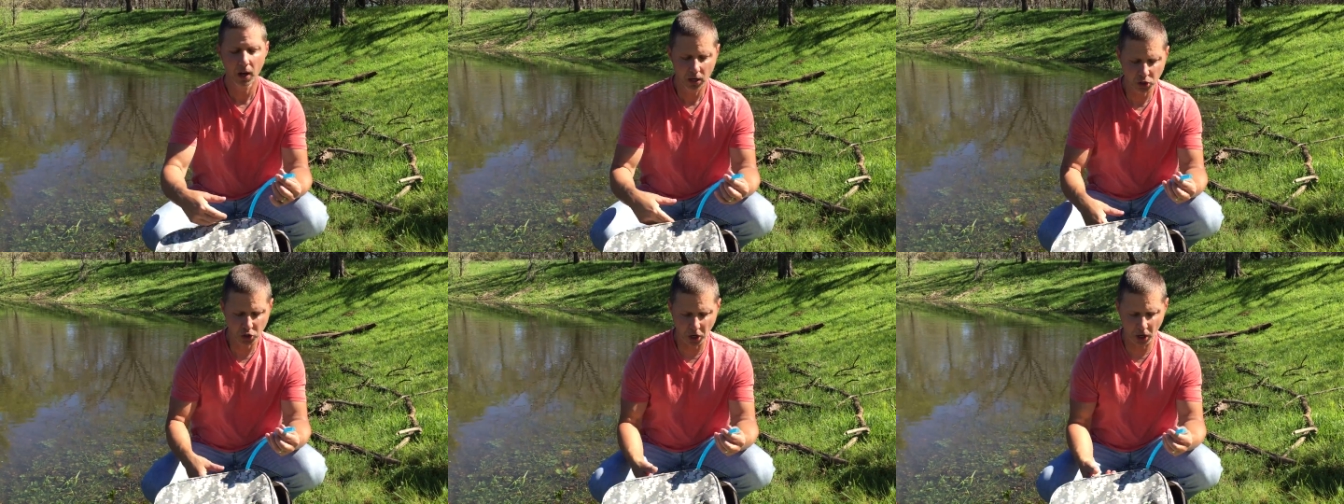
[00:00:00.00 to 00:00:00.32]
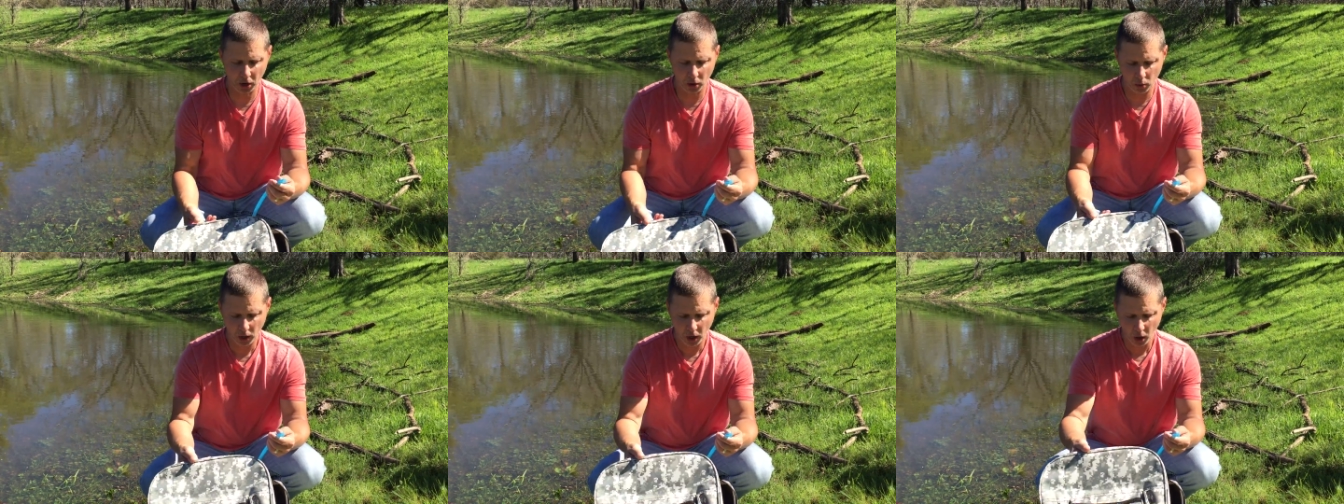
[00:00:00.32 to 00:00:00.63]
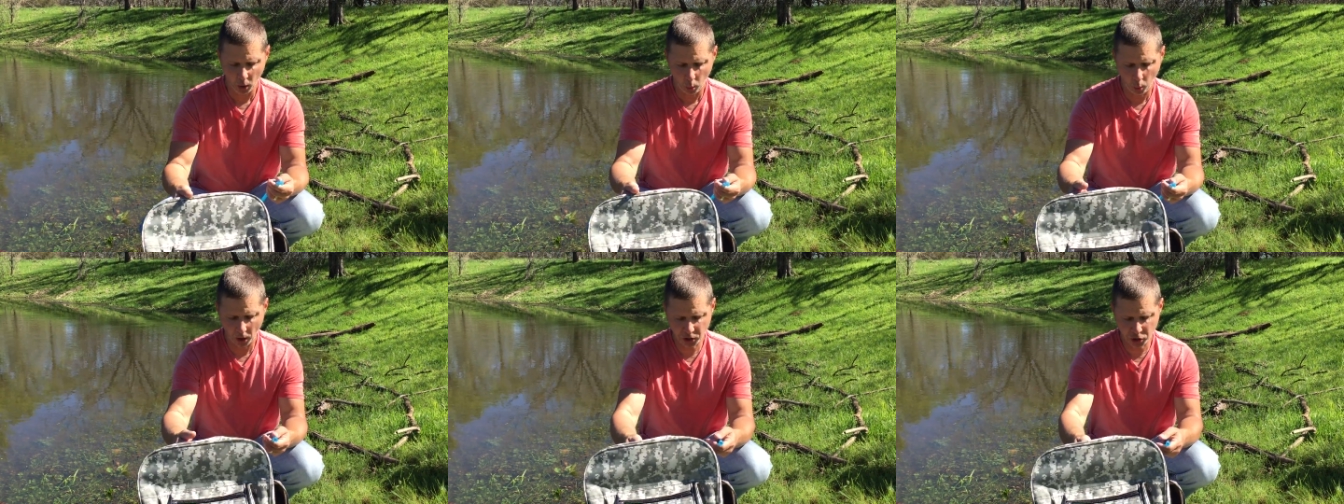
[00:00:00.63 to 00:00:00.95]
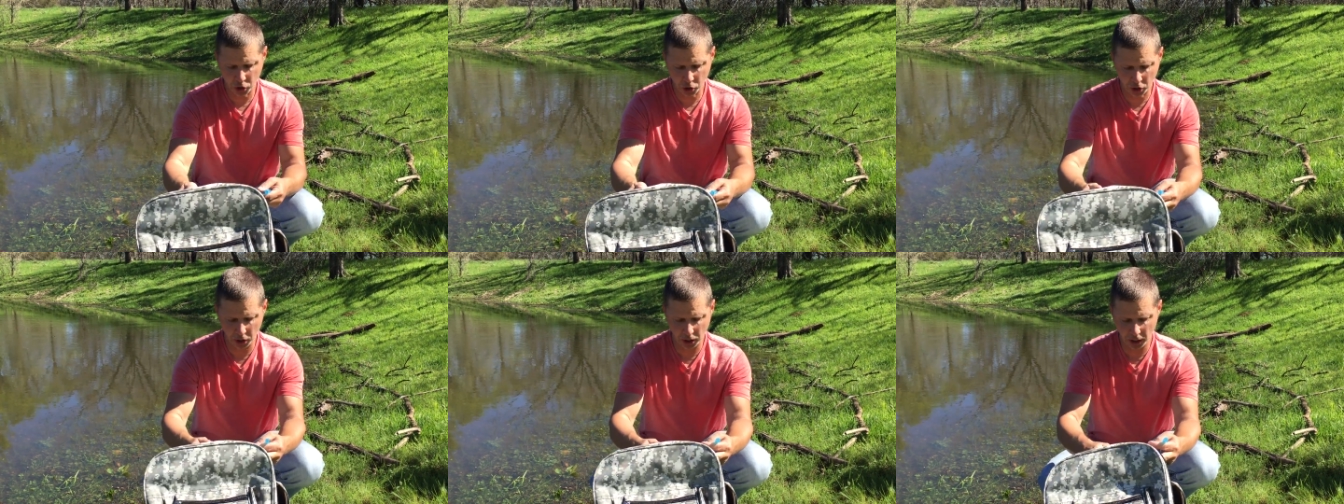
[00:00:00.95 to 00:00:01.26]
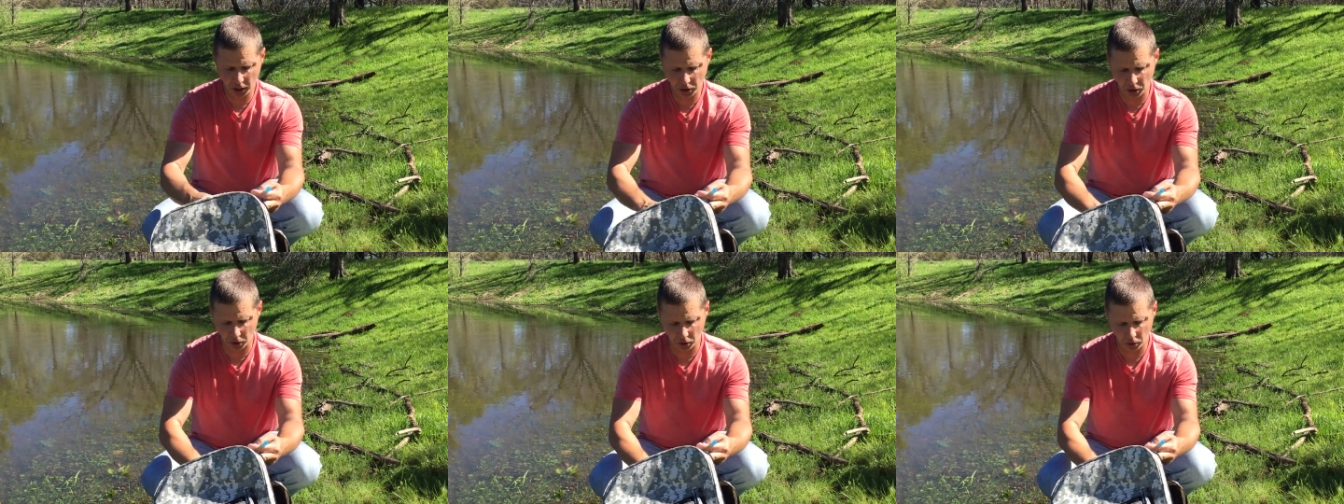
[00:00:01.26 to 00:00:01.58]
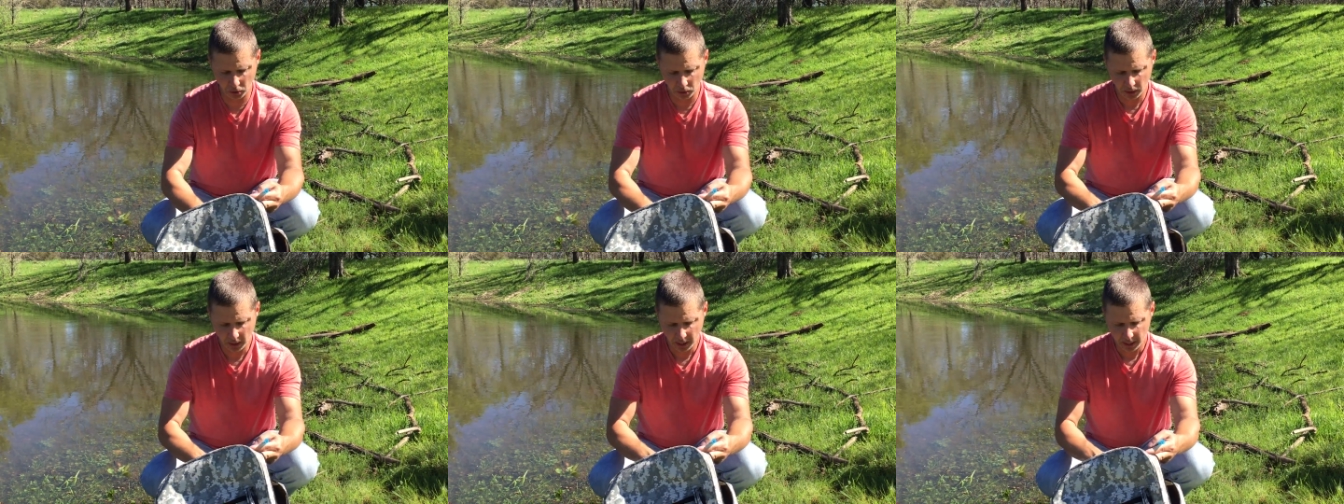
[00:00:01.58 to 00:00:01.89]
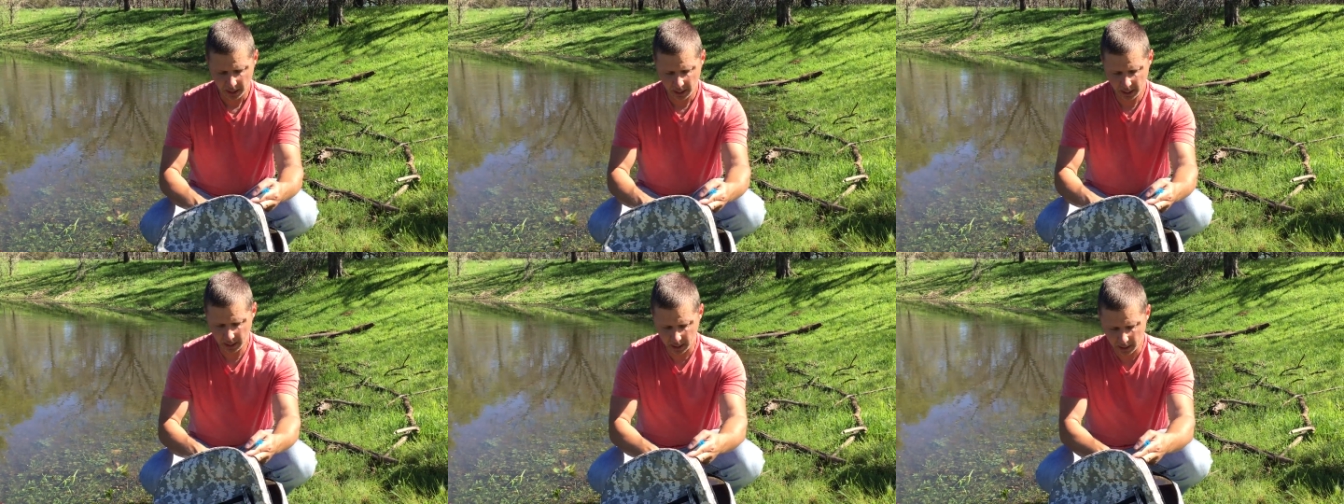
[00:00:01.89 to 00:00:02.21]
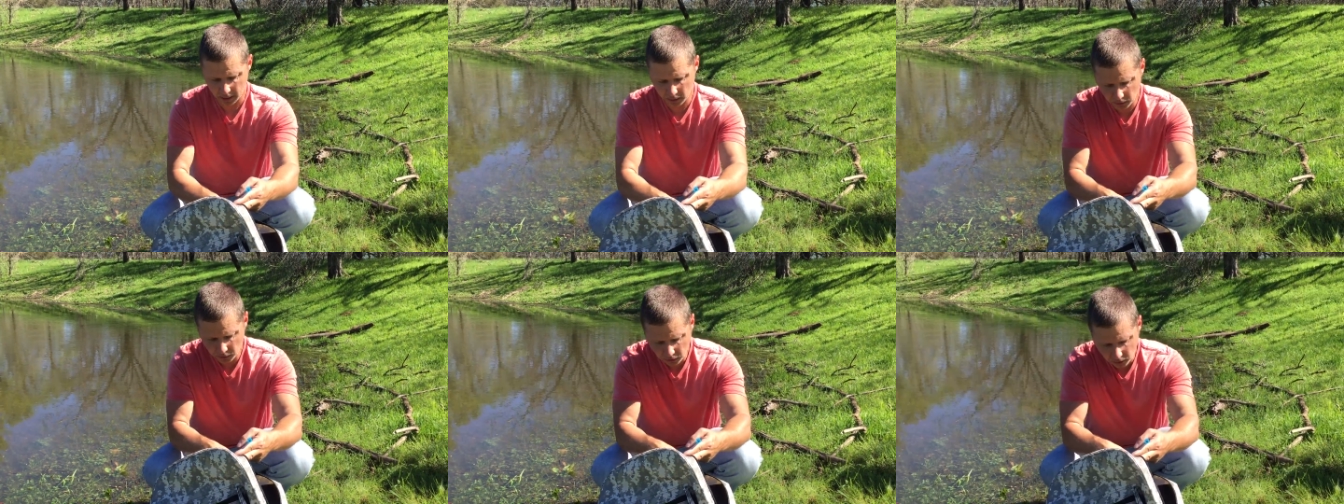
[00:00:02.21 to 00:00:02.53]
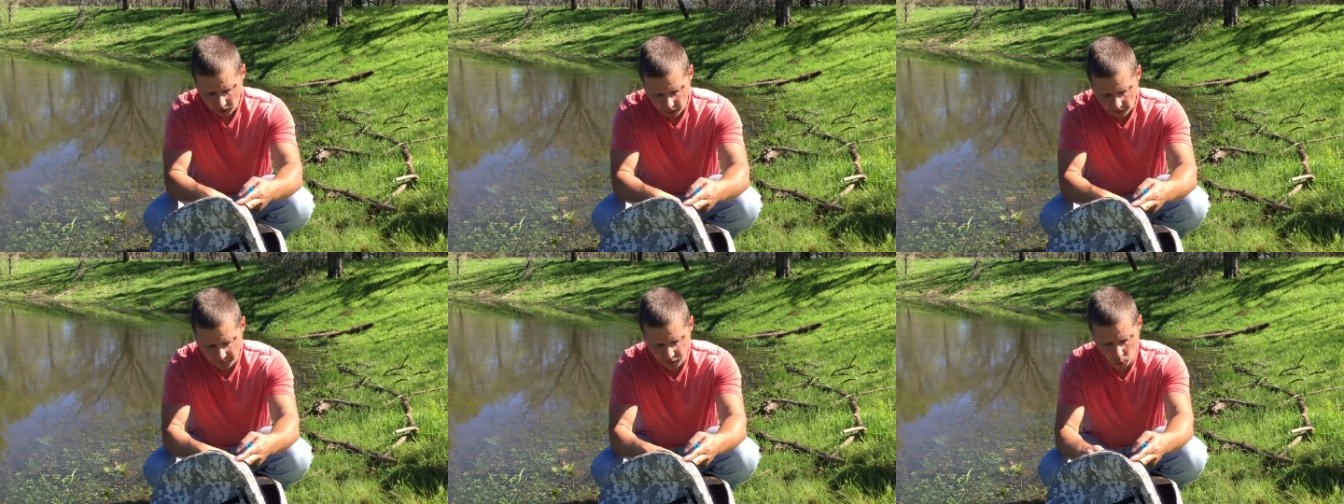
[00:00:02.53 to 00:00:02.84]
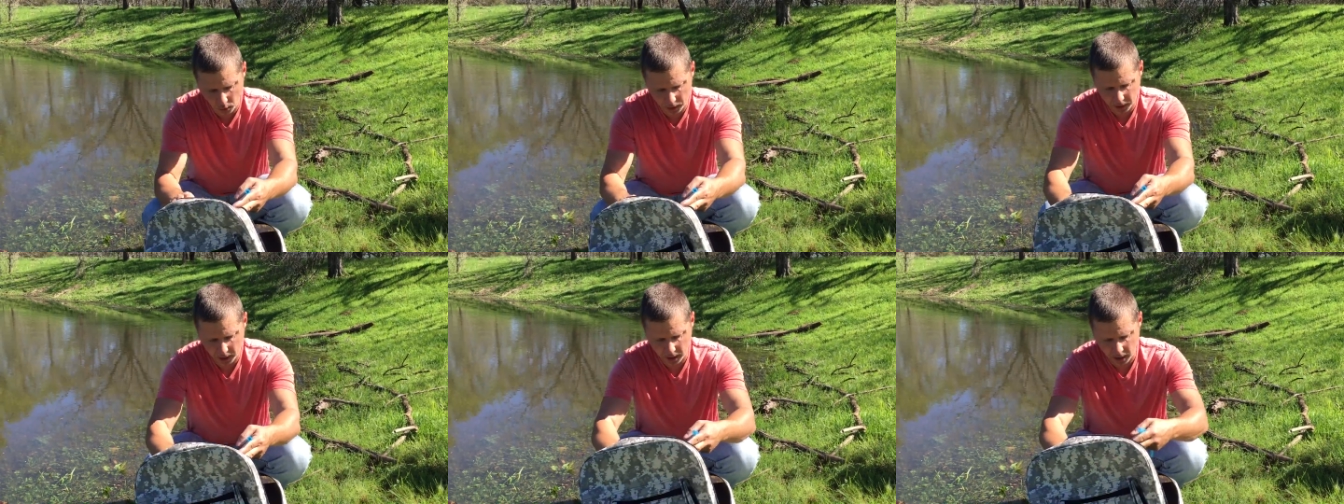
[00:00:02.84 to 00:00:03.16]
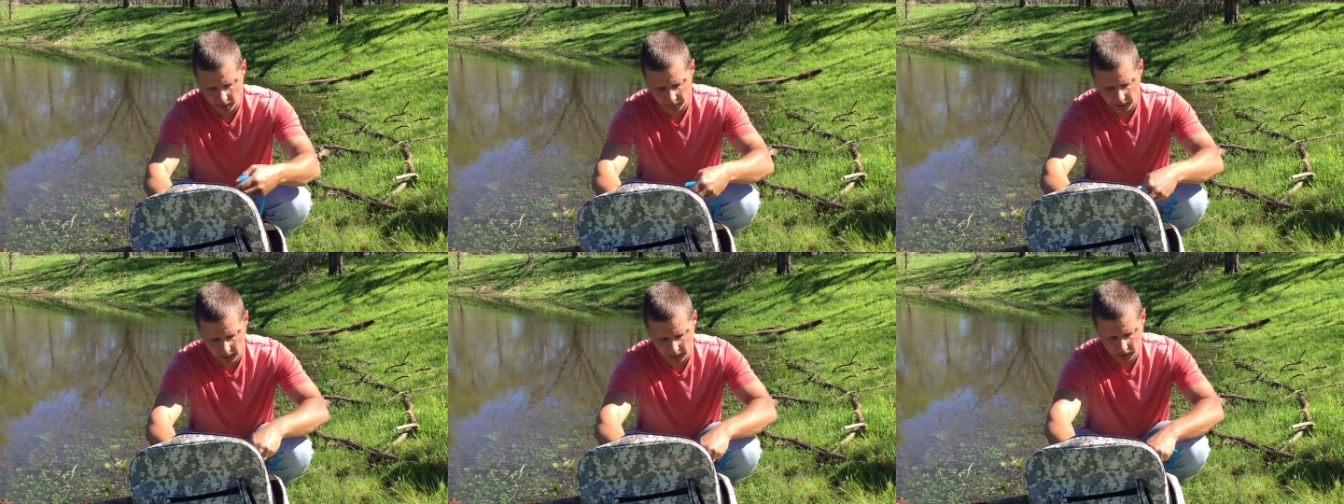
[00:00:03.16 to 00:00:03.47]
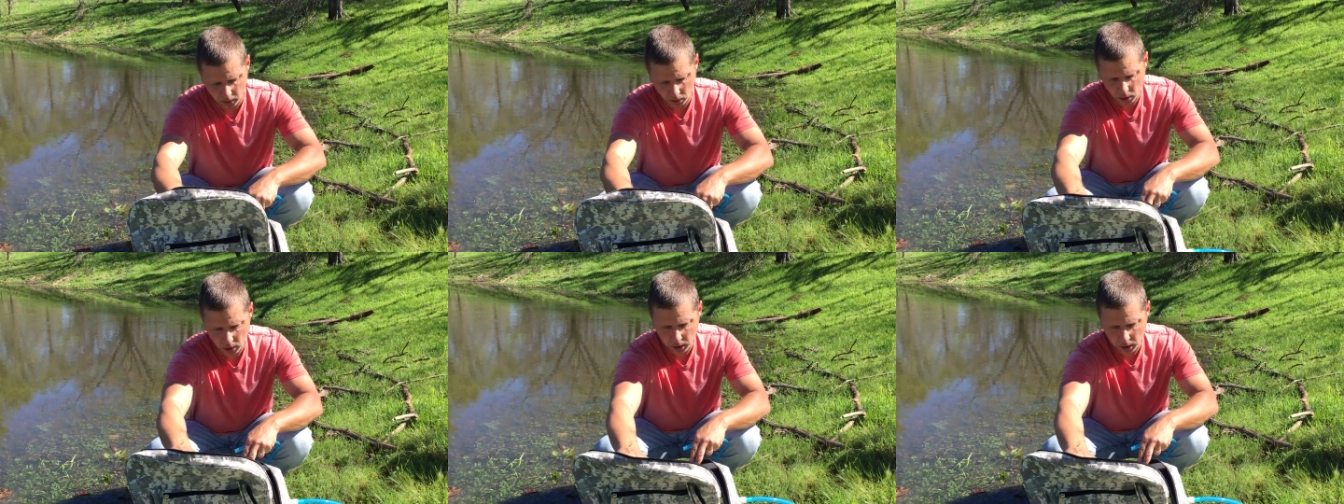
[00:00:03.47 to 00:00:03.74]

So what you're going to do is, if you want to come a little